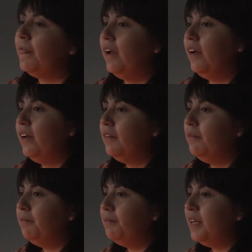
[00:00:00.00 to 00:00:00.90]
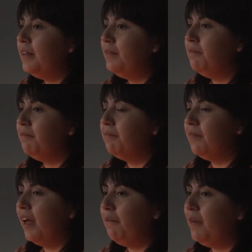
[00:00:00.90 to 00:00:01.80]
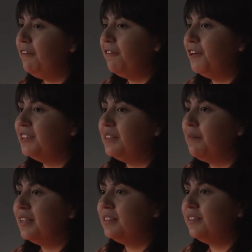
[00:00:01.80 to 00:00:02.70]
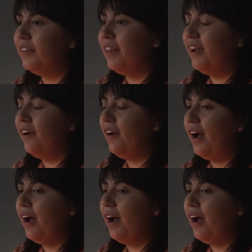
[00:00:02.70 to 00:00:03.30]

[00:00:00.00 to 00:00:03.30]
In my first semester there,